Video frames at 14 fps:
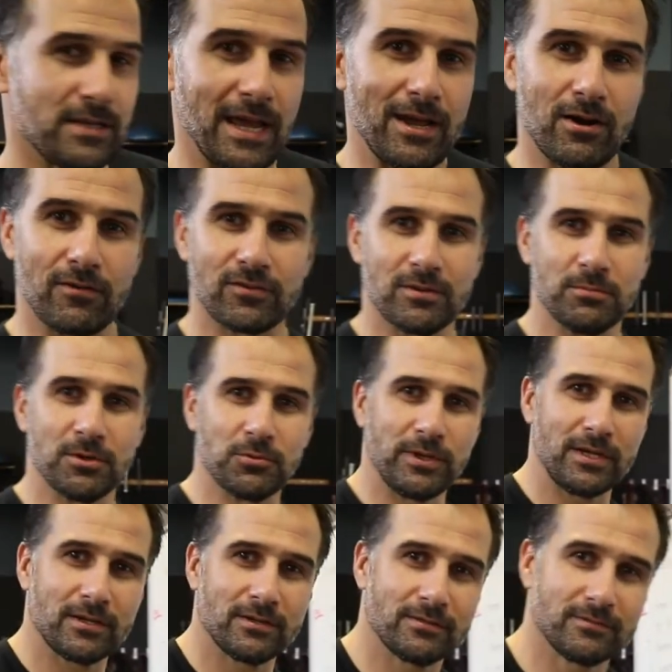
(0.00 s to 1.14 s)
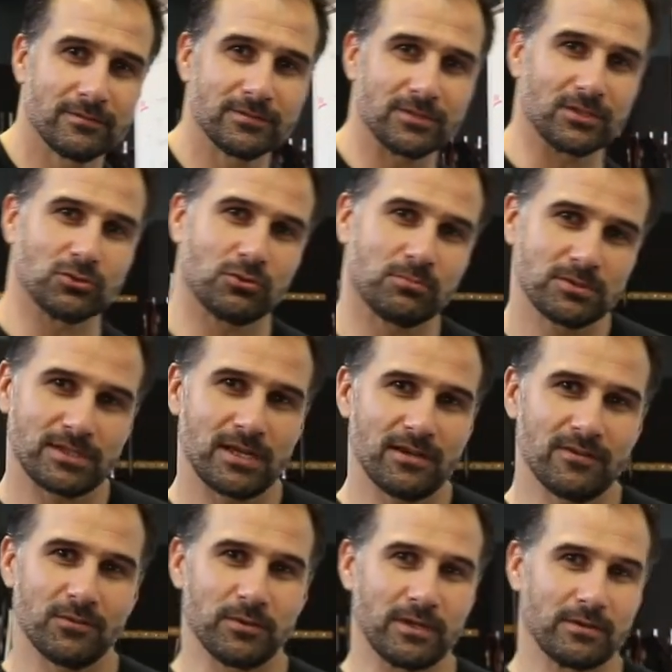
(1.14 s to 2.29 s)
day after the midweek, so it's almost the end
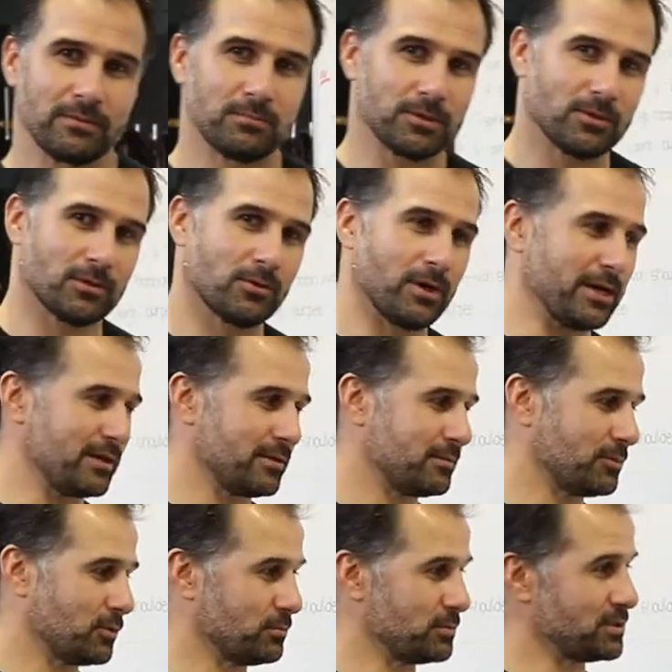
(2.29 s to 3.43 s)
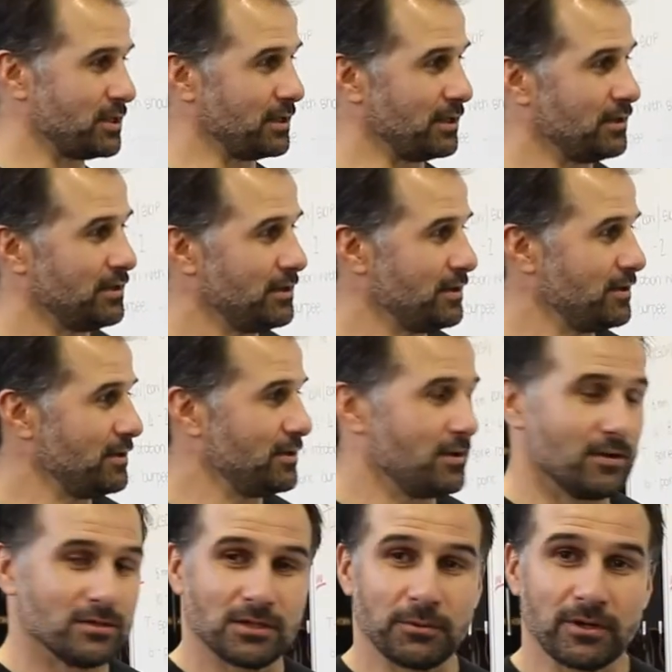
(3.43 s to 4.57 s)
of the week, but not quite, but almost there.
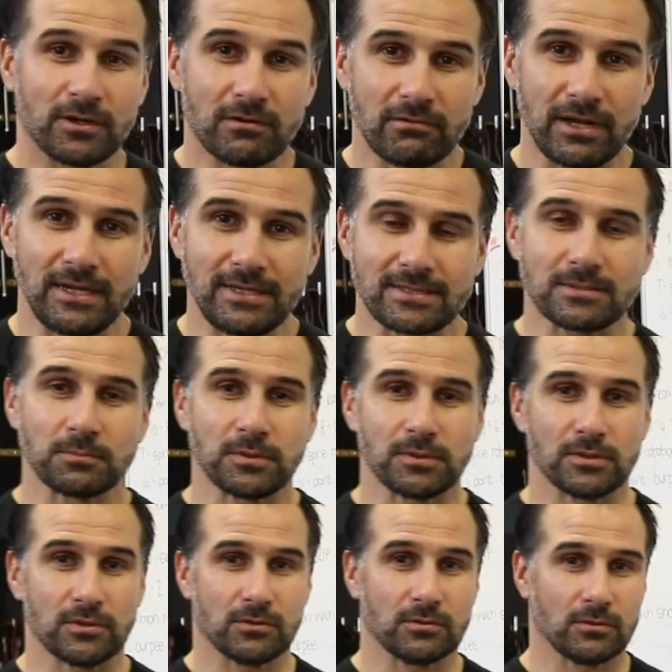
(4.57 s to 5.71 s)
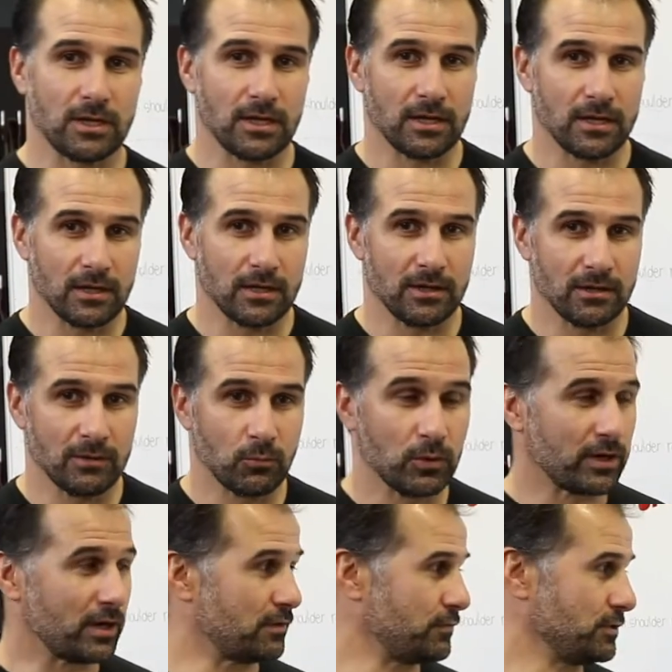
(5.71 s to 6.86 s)
So we've got a really simple little
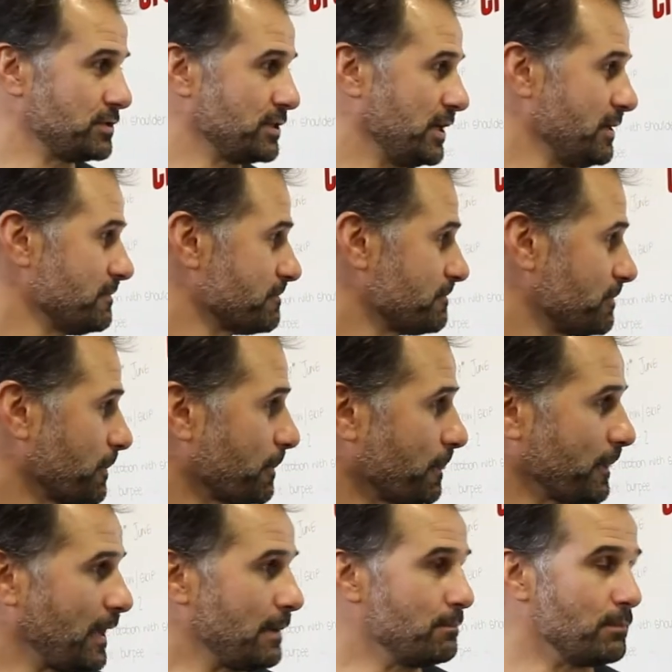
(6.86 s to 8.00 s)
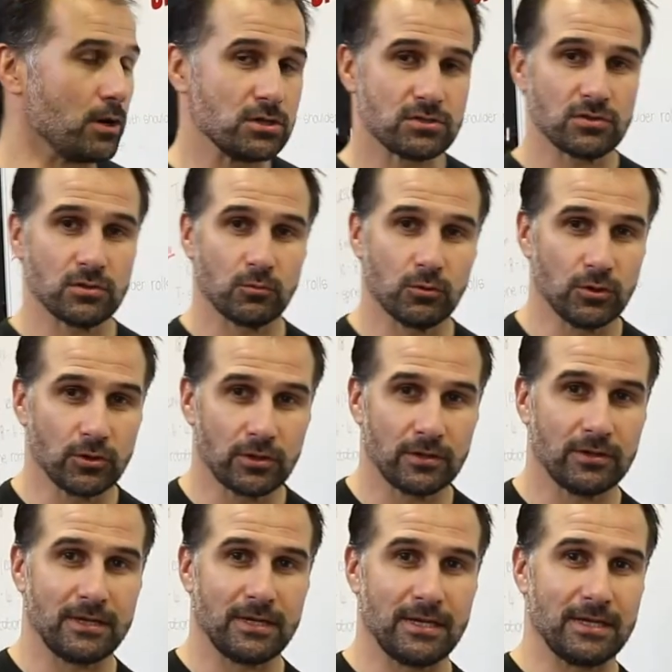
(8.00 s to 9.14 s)
workout for you today. And most of the work
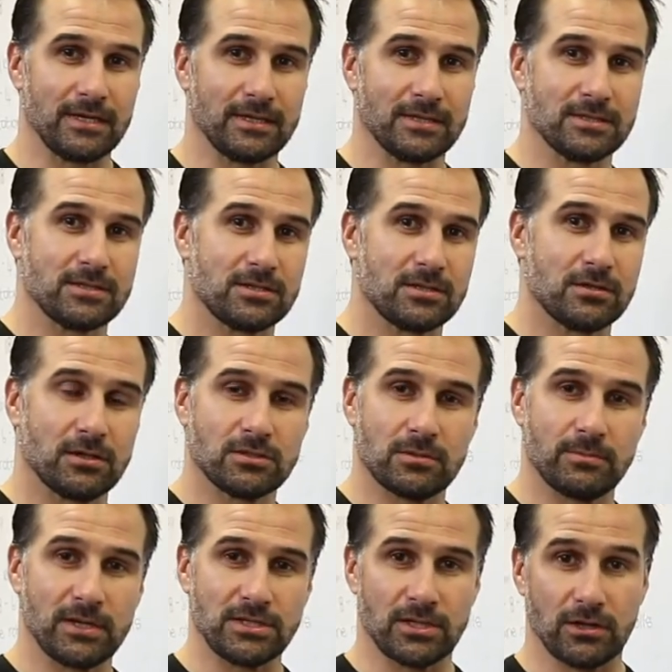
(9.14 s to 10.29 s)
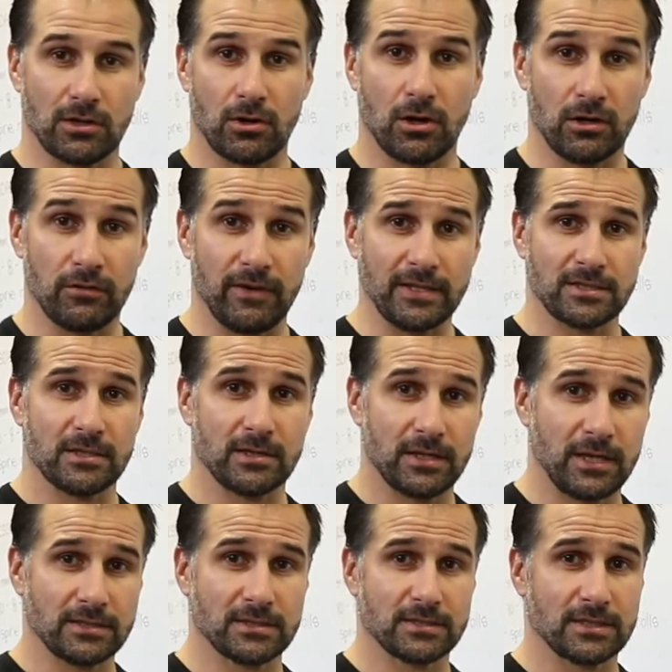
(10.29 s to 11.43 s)
is not so much in a cardiovascular
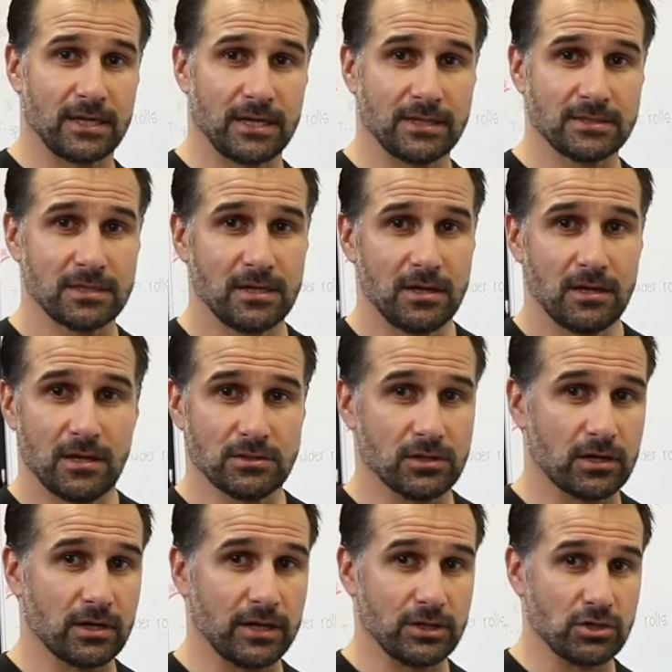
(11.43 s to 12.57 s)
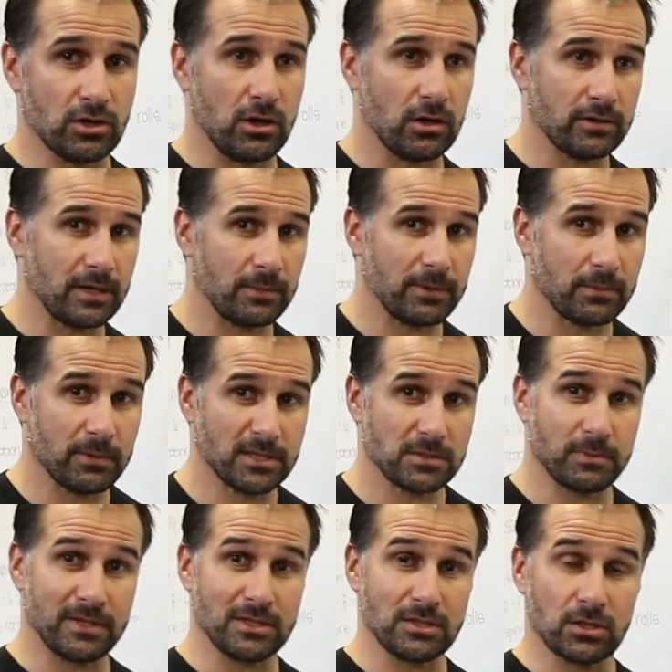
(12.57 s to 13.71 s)
exercise. It's not going to get your heart rate up that much,
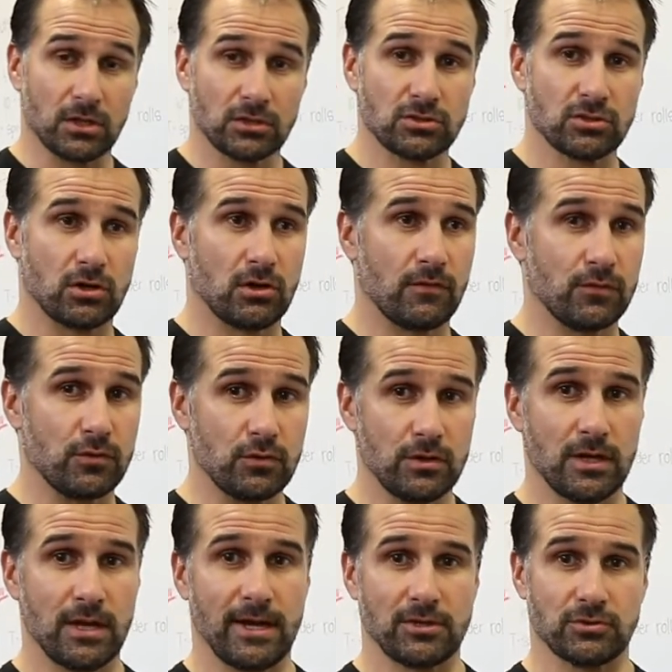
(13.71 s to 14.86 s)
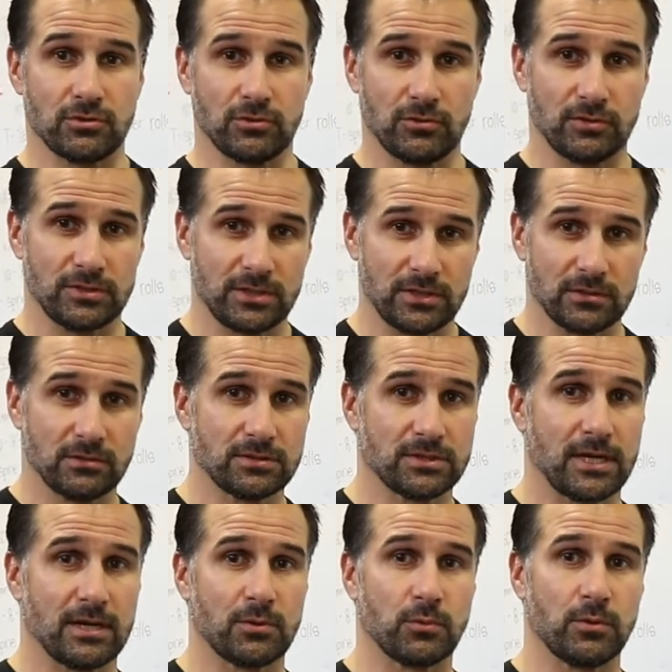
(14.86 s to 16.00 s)
but there's lots of unilateral,
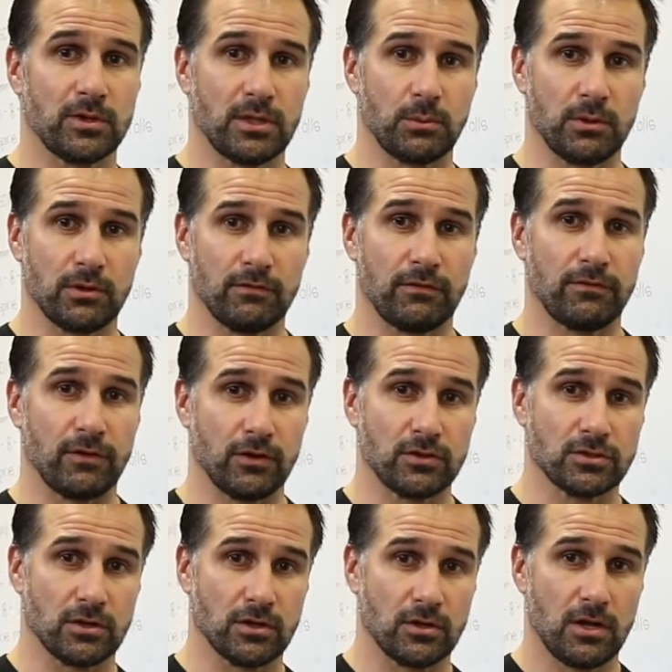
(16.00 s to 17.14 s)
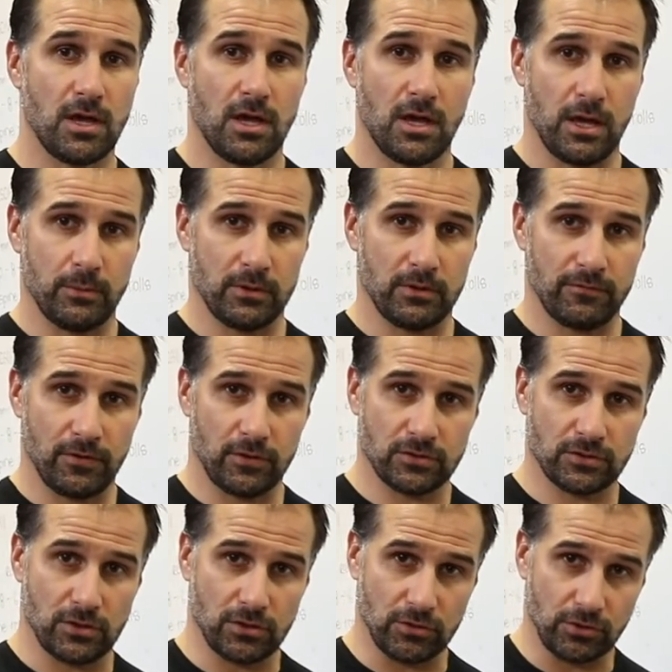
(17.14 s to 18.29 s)
single-sided work that we're going to focus on. And we're going to
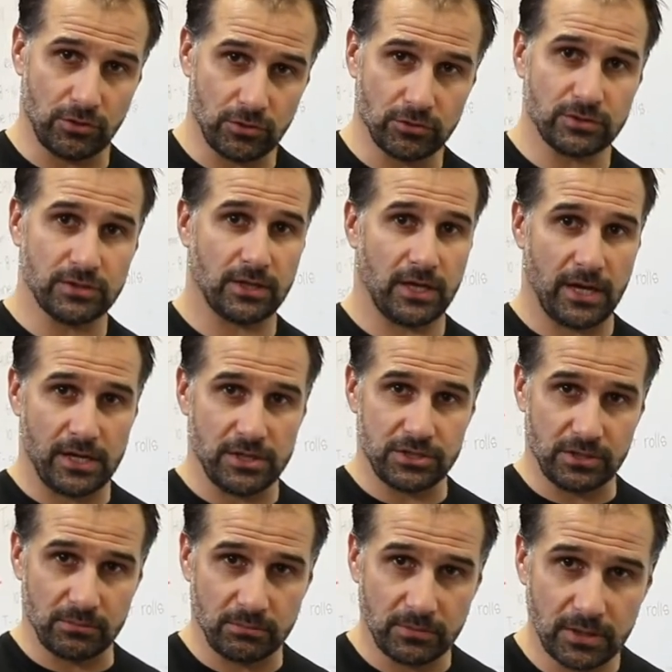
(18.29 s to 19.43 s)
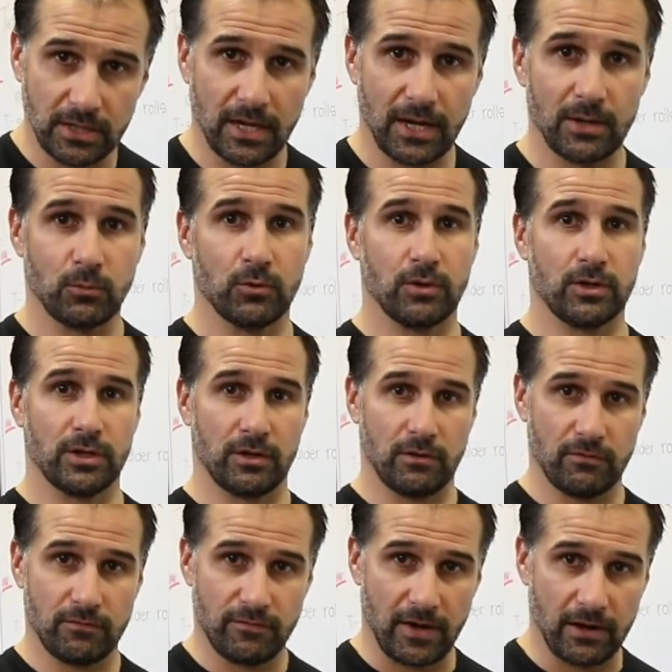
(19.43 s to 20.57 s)
focus on glutes engaging, midline
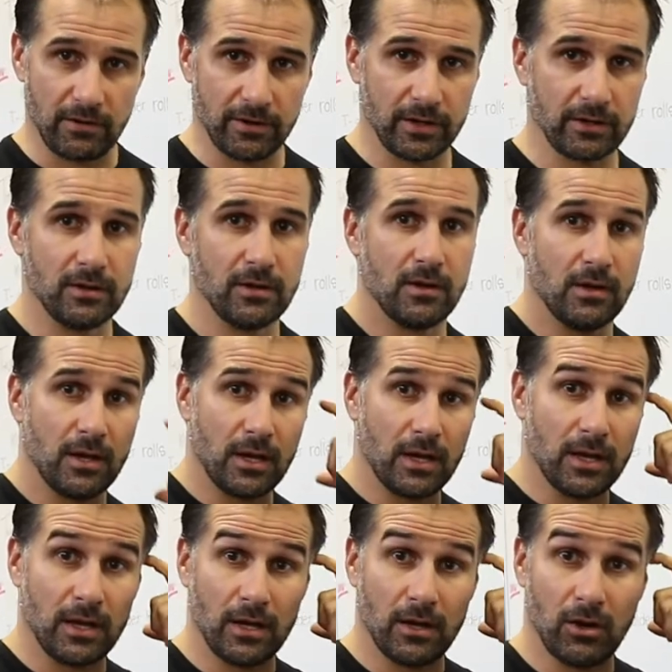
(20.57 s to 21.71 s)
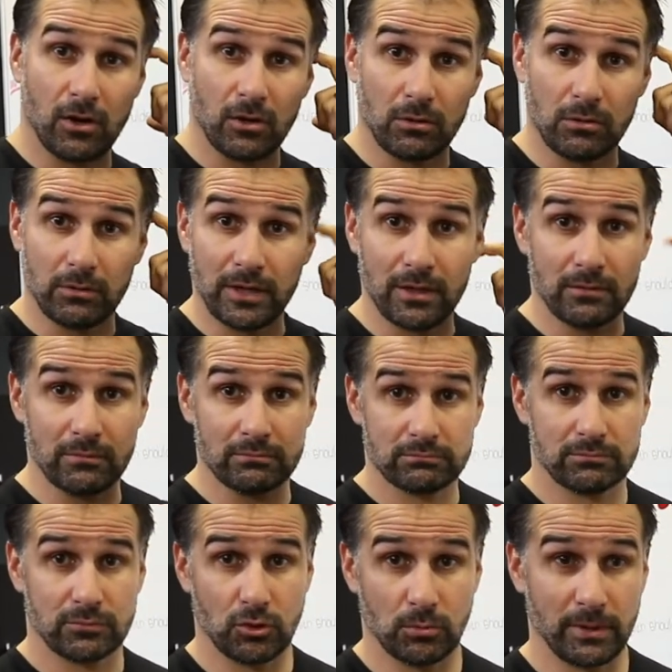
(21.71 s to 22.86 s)
working, firing in
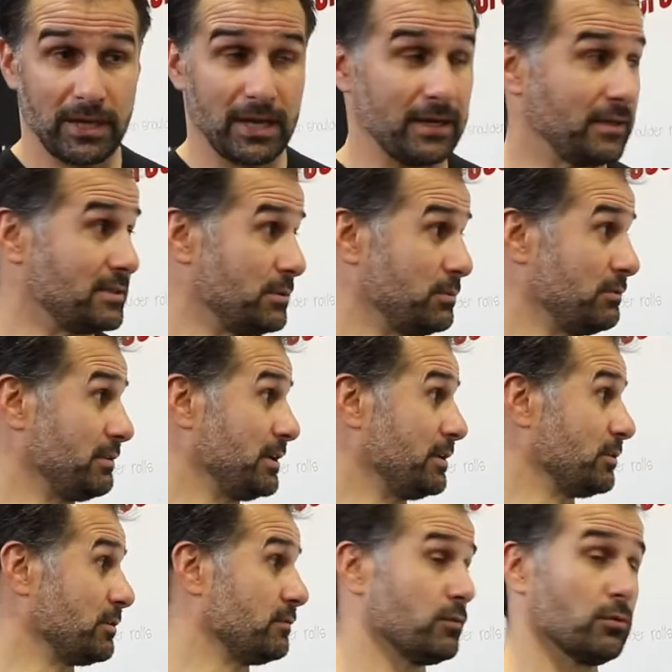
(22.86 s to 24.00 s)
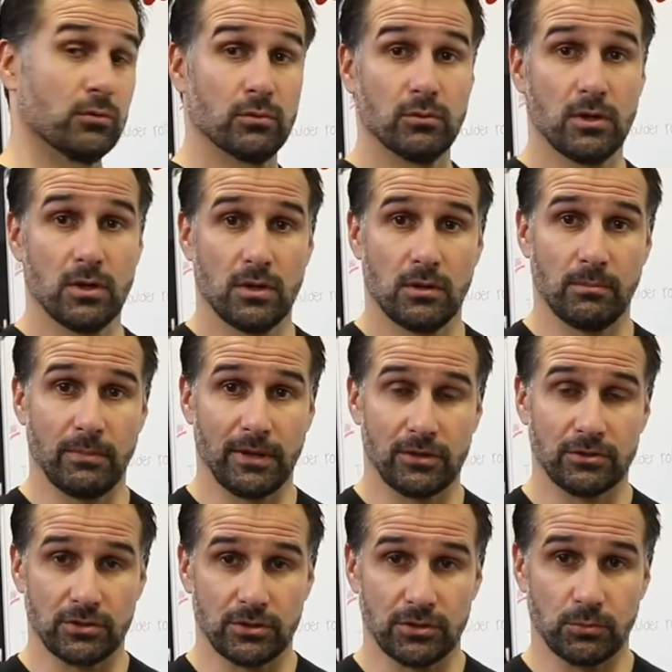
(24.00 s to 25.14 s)
your mechanics that we're really looking for, making
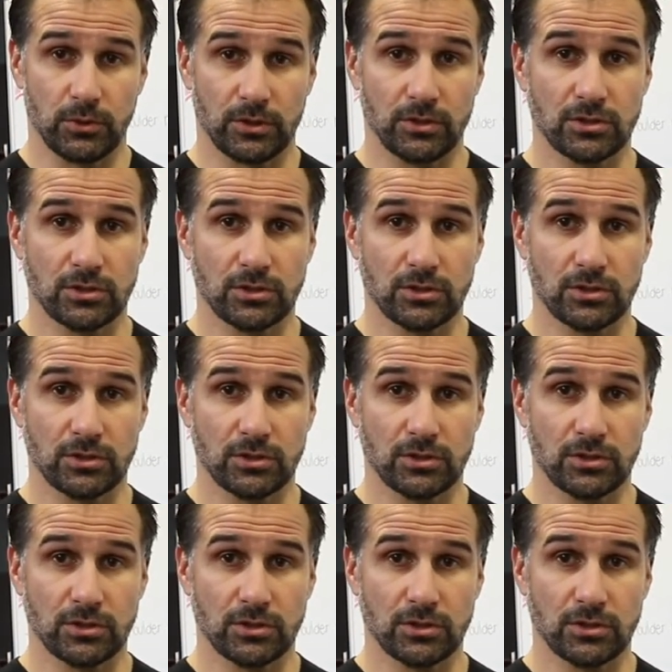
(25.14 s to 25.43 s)
sure that you're working